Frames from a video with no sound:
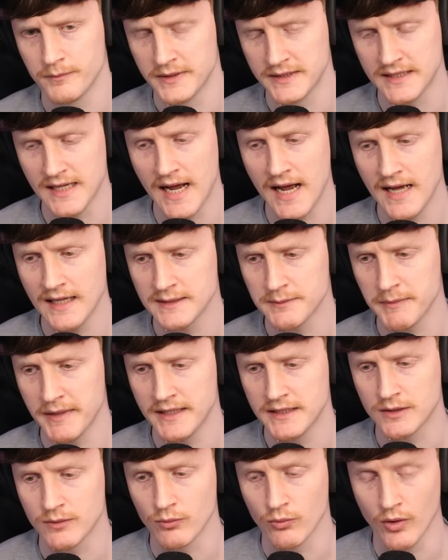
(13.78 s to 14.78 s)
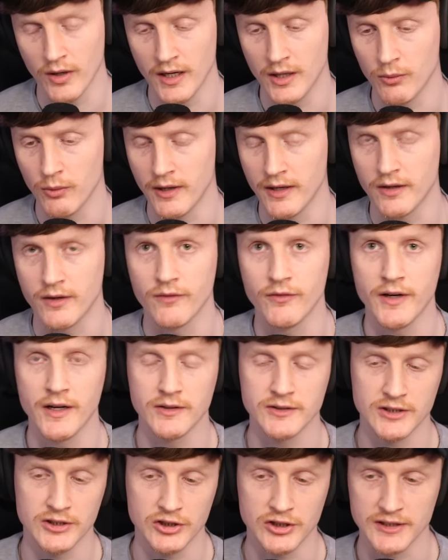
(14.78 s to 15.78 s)
Buzzare has made some really, really good
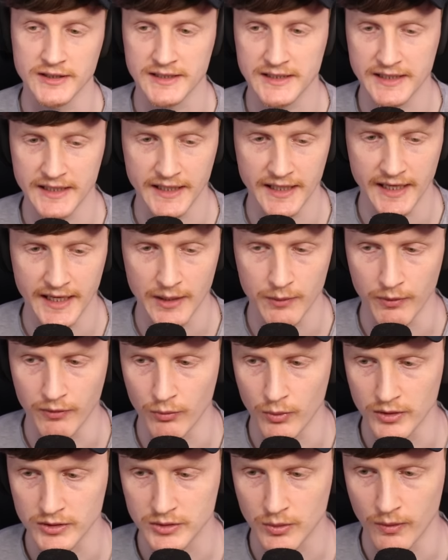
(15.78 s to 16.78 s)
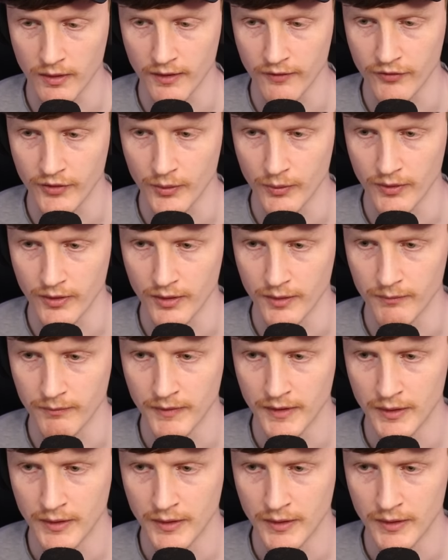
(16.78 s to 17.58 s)
videos, as you can see here. We've watched quite a few of them.